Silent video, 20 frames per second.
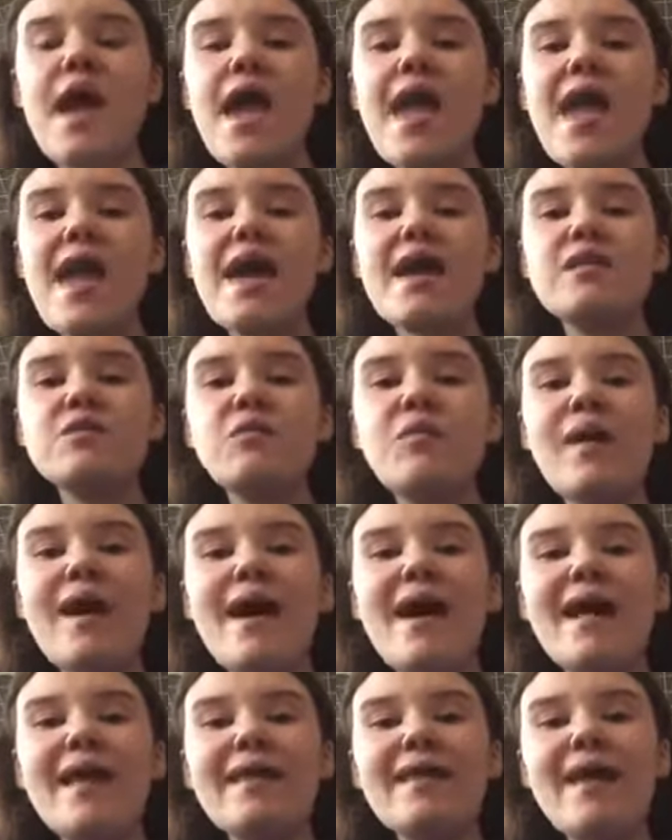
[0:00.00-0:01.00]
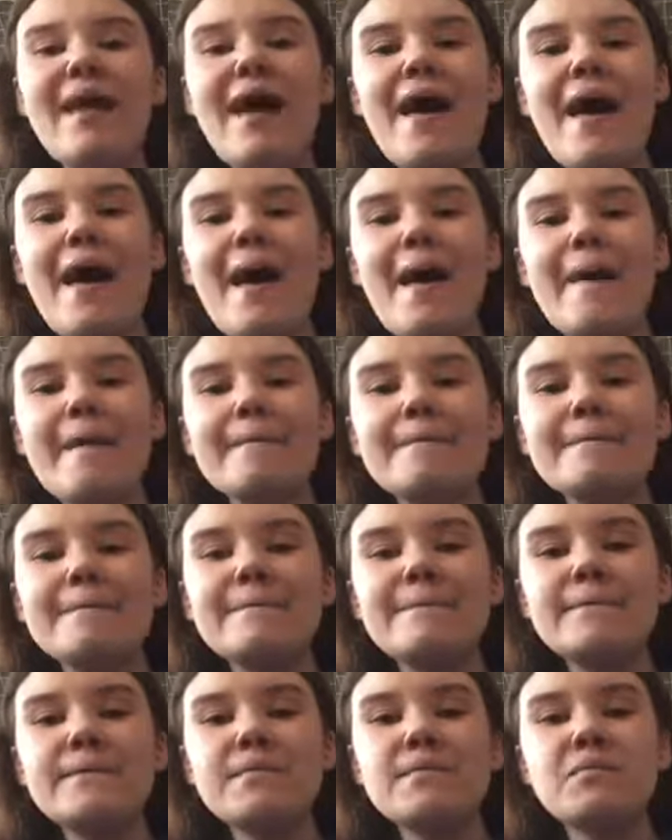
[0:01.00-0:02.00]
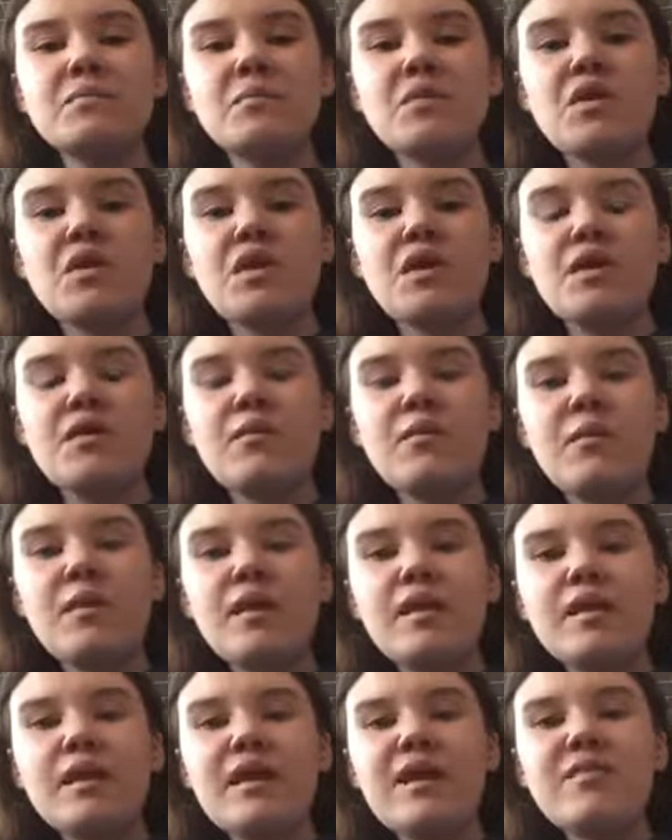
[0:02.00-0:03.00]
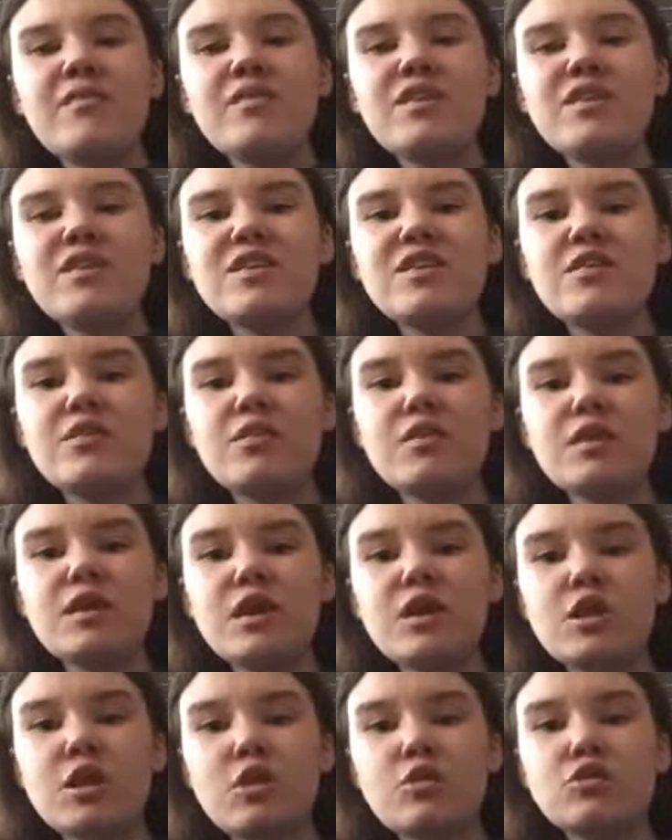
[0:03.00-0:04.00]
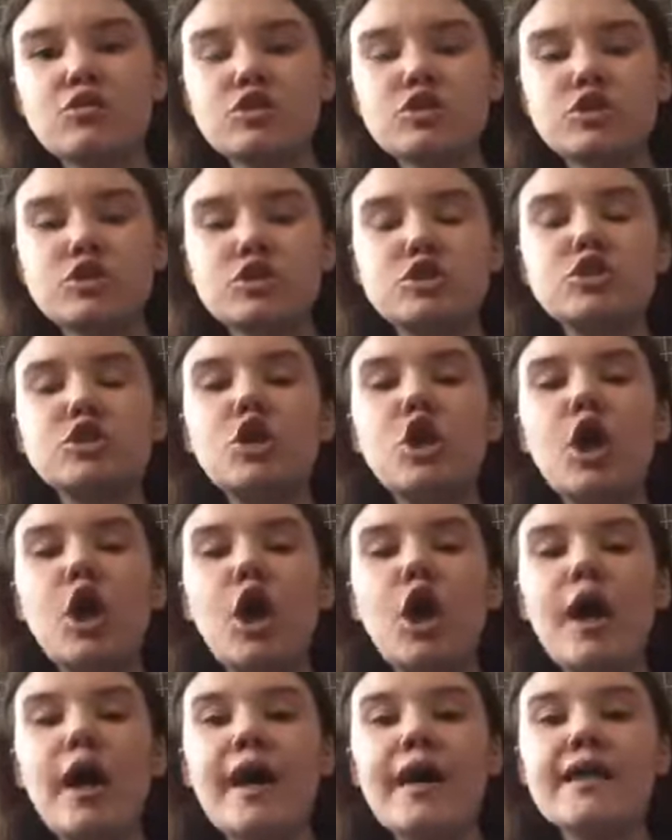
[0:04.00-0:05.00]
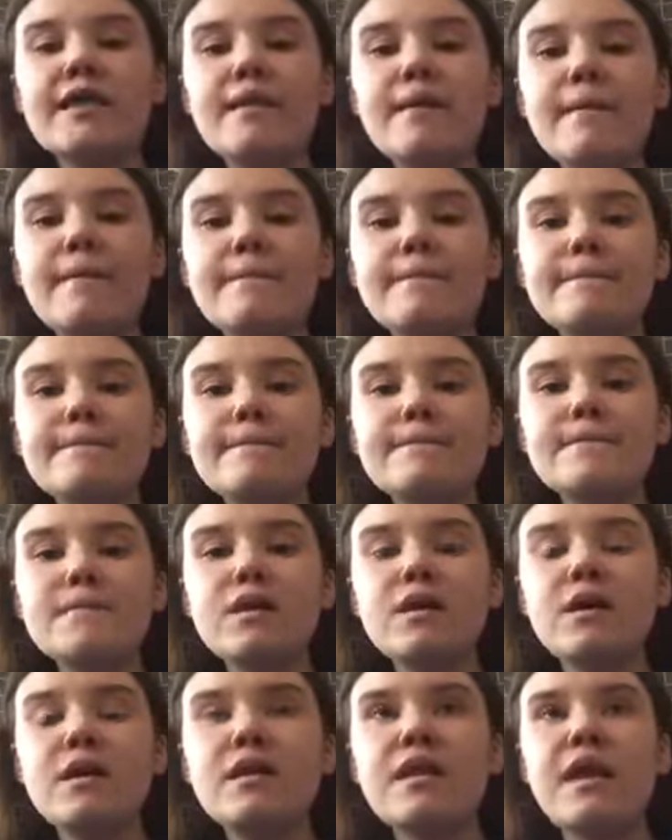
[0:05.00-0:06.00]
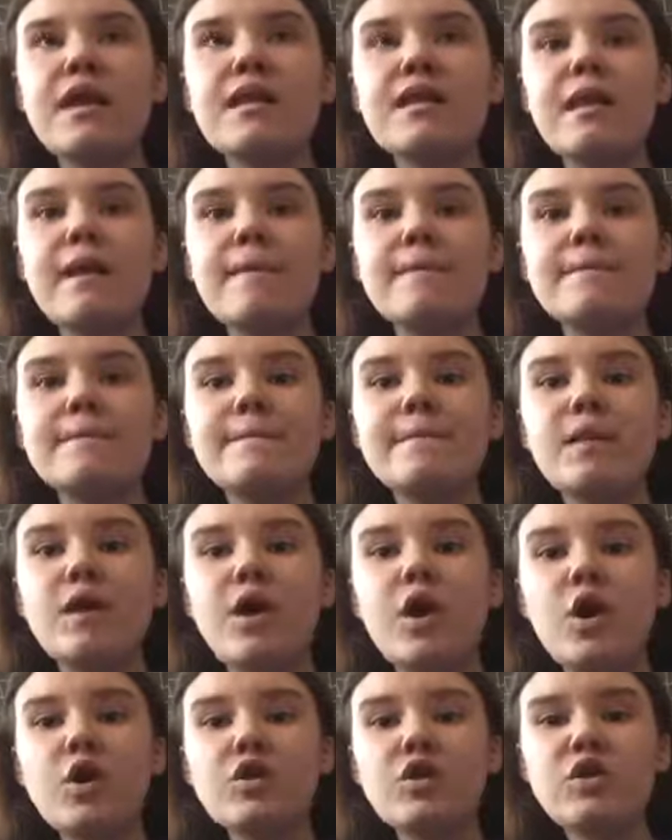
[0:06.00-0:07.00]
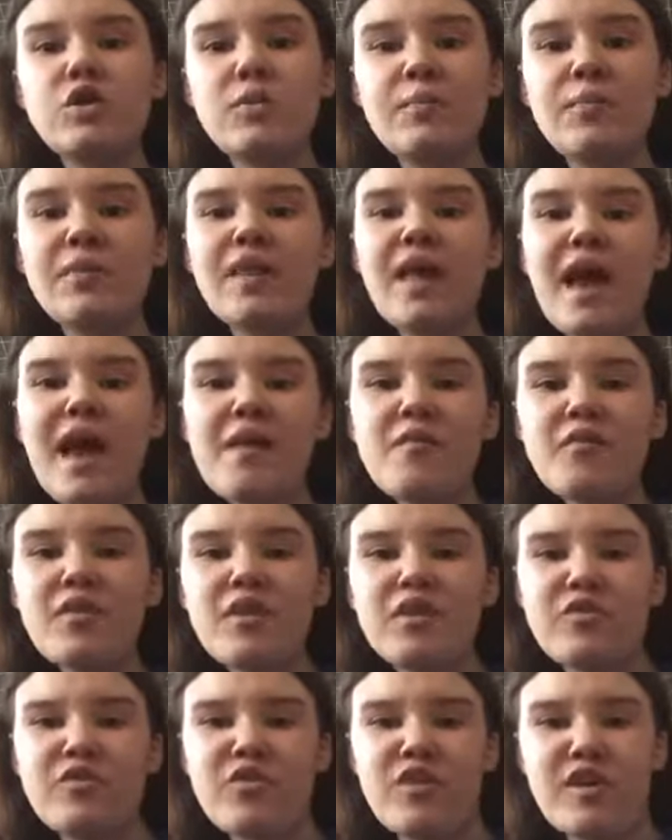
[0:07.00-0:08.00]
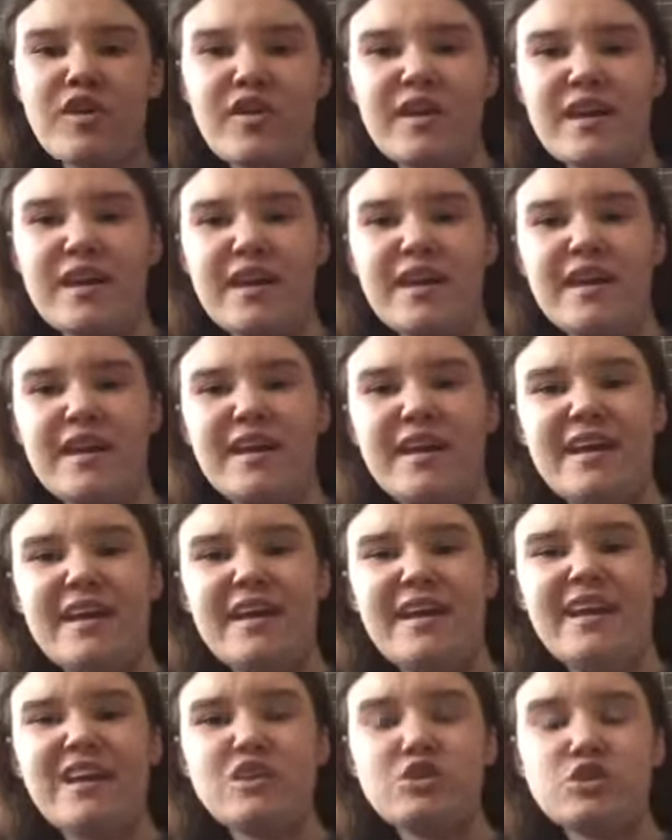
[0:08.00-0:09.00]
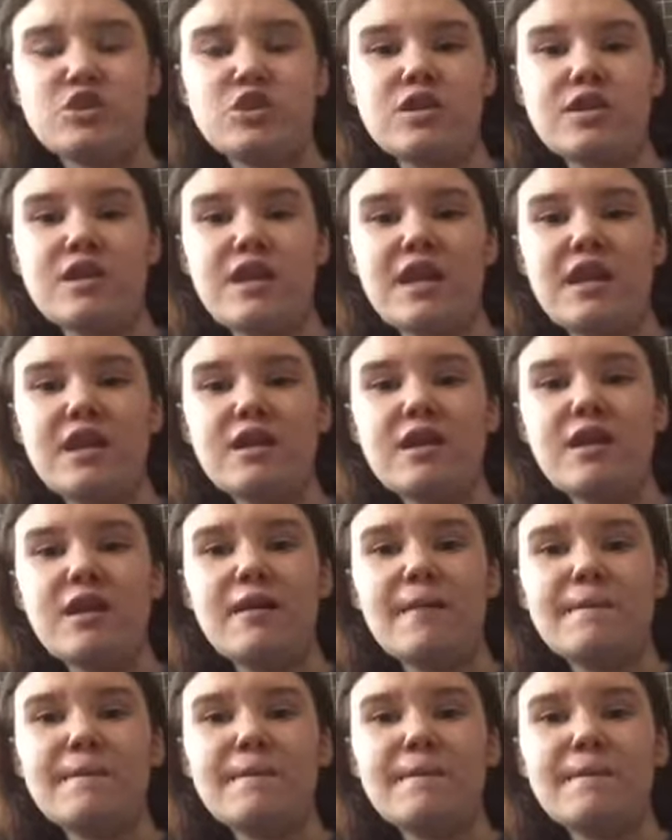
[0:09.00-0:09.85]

and well, um, well, it was, you know, just good. And, um, also the plot was very interesting.